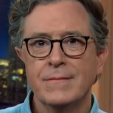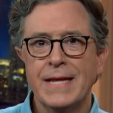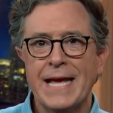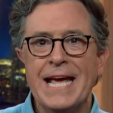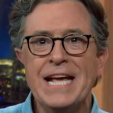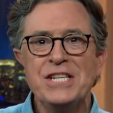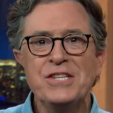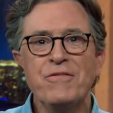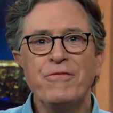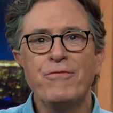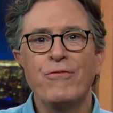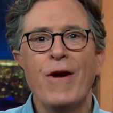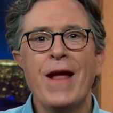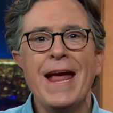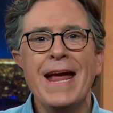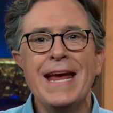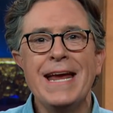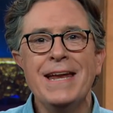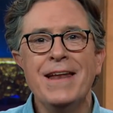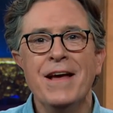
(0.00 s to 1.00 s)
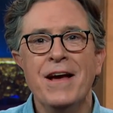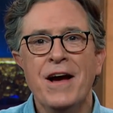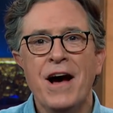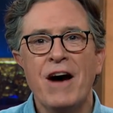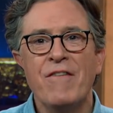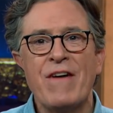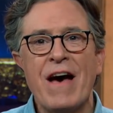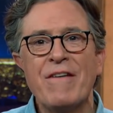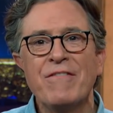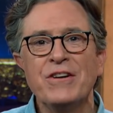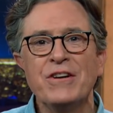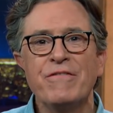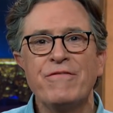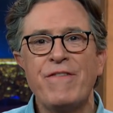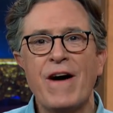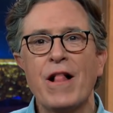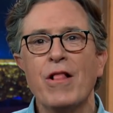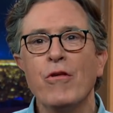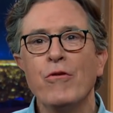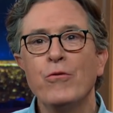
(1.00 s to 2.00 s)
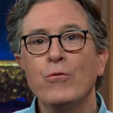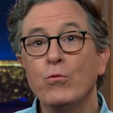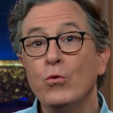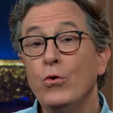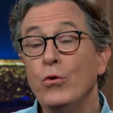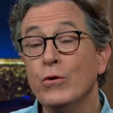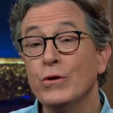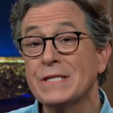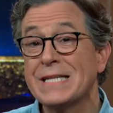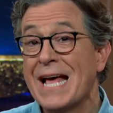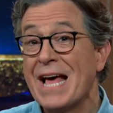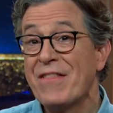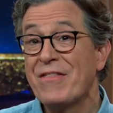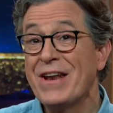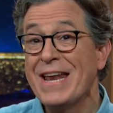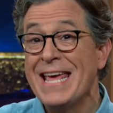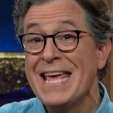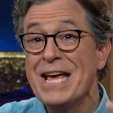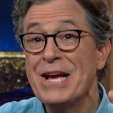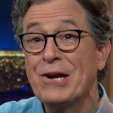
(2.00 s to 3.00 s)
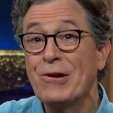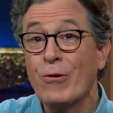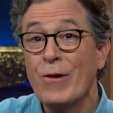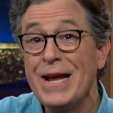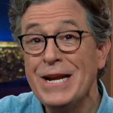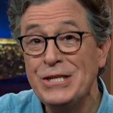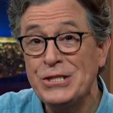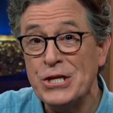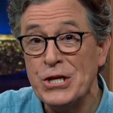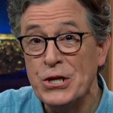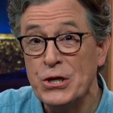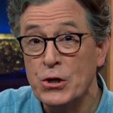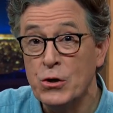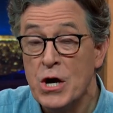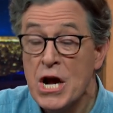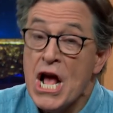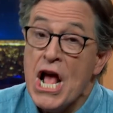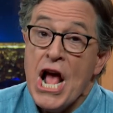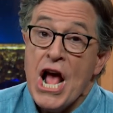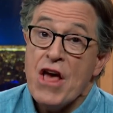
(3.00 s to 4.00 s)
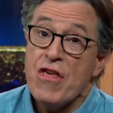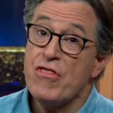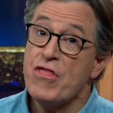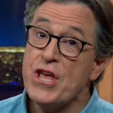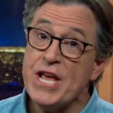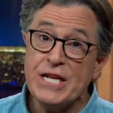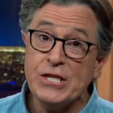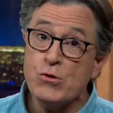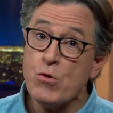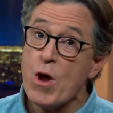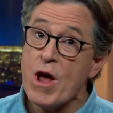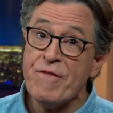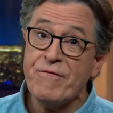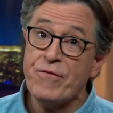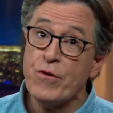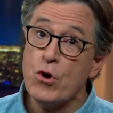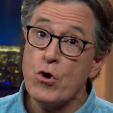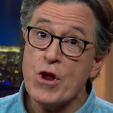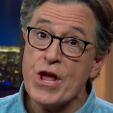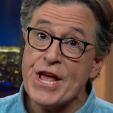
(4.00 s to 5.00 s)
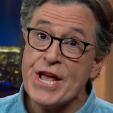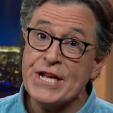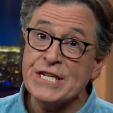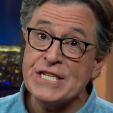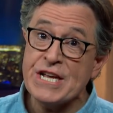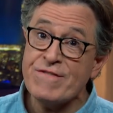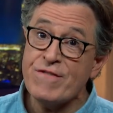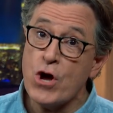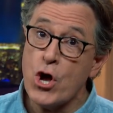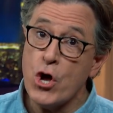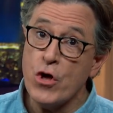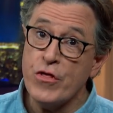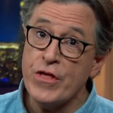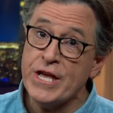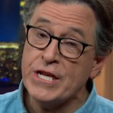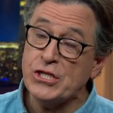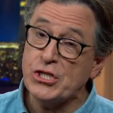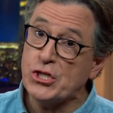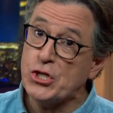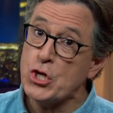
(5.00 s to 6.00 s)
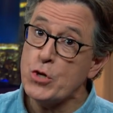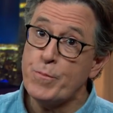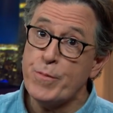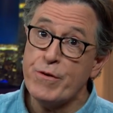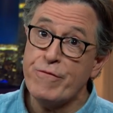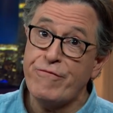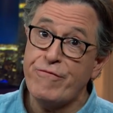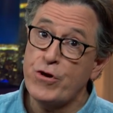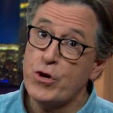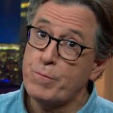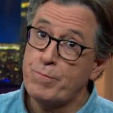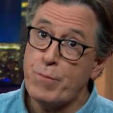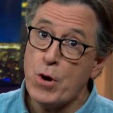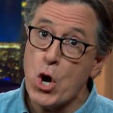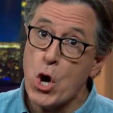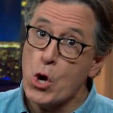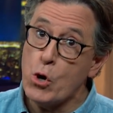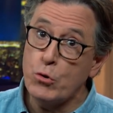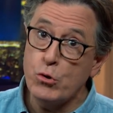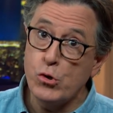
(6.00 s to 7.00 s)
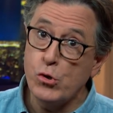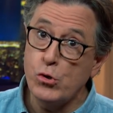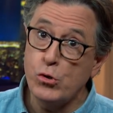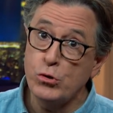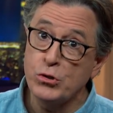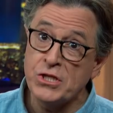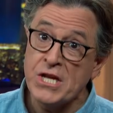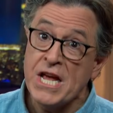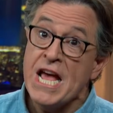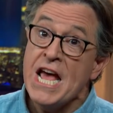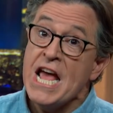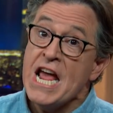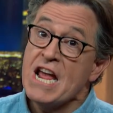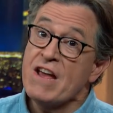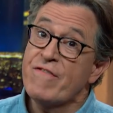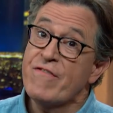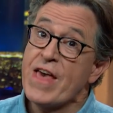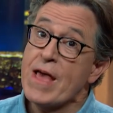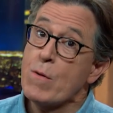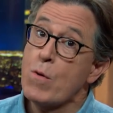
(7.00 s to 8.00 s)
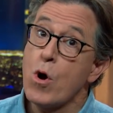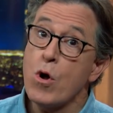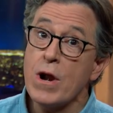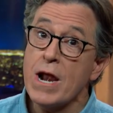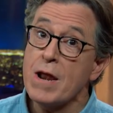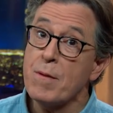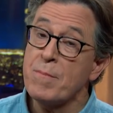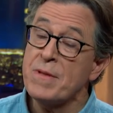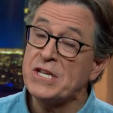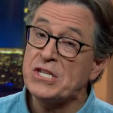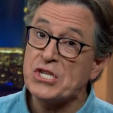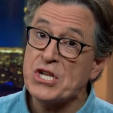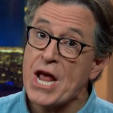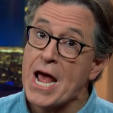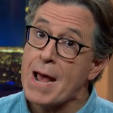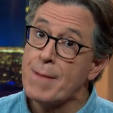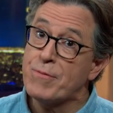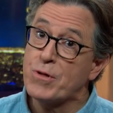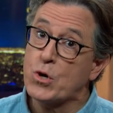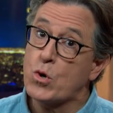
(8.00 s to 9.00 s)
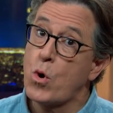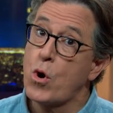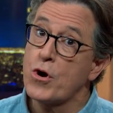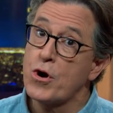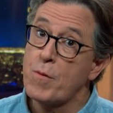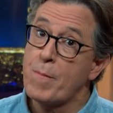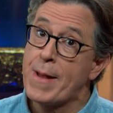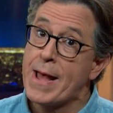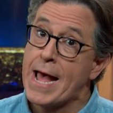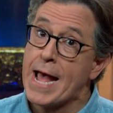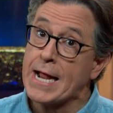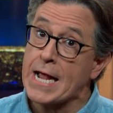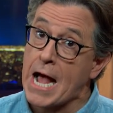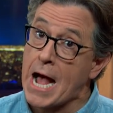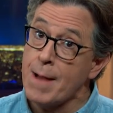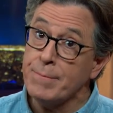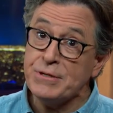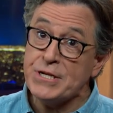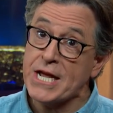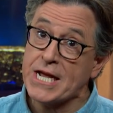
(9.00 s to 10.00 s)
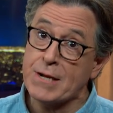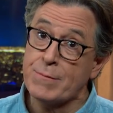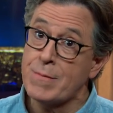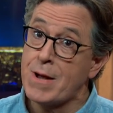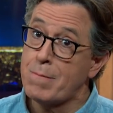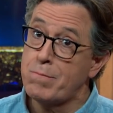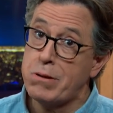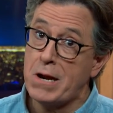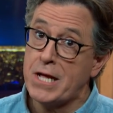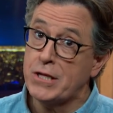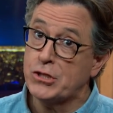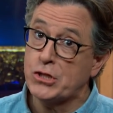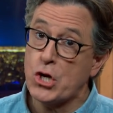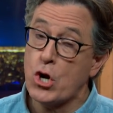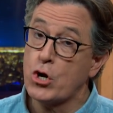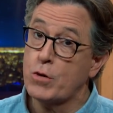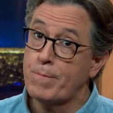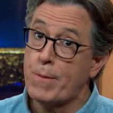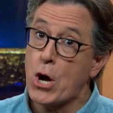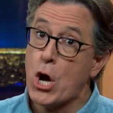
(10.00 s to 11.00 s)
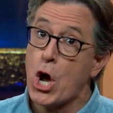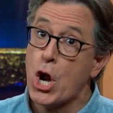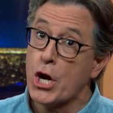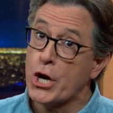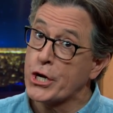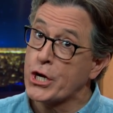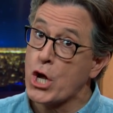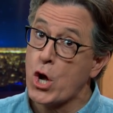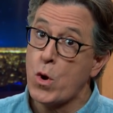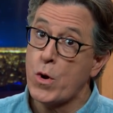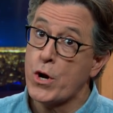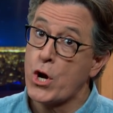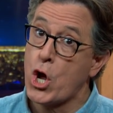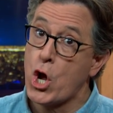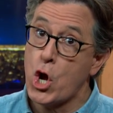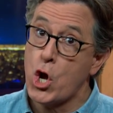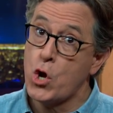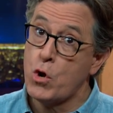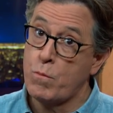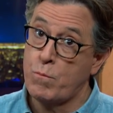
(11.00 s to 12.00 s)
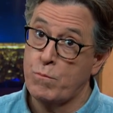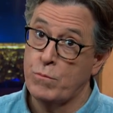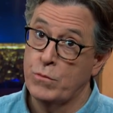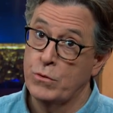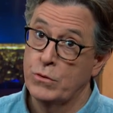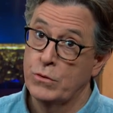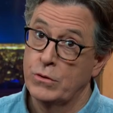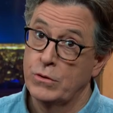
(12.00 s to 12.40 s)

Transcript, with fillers: He's afraid of having to follow the rules that he agreed to. These referees have all these stupid football rules. If they won't let me stab the quarterback, I'm taking my blood-soaked ball and going home.